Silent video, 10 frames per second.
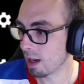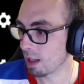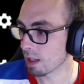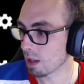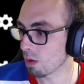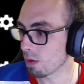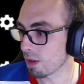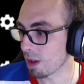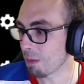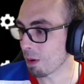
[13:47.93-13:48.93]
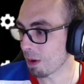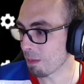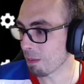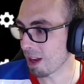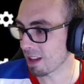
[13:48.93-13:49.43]
I like the old
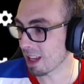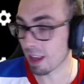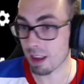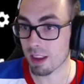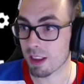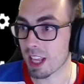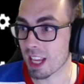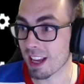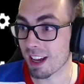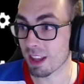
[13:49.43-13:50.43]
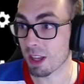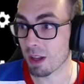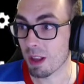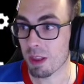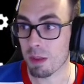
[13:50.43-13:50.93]
flamboyant pie. Yeah,
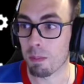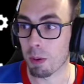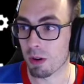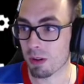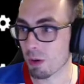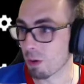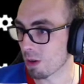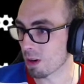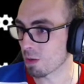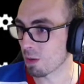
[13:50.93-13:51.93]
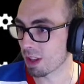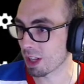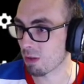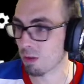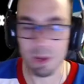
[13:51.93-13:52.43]
the burnt orange one, the
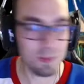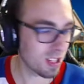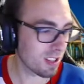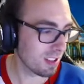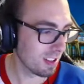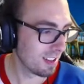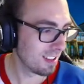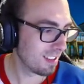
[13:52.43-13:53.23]
creamsicle.